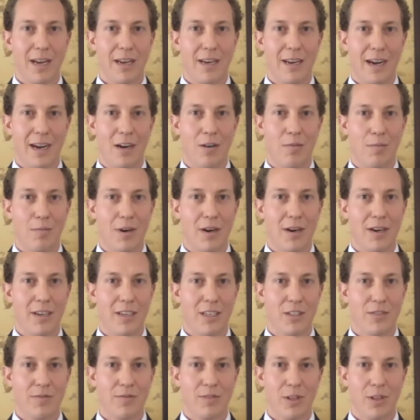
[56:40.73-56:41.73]
how money
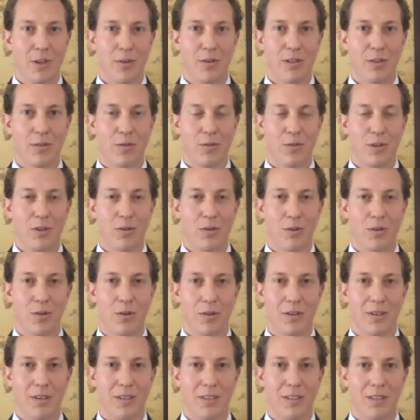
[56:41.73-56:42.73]
is flowing through your
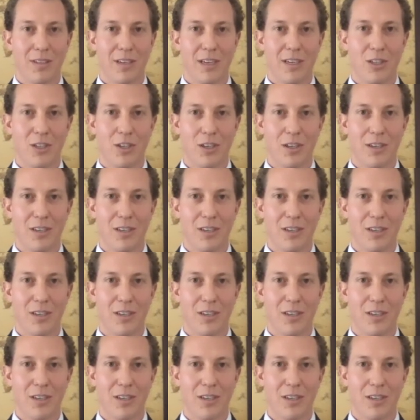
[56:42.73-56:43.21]
organization?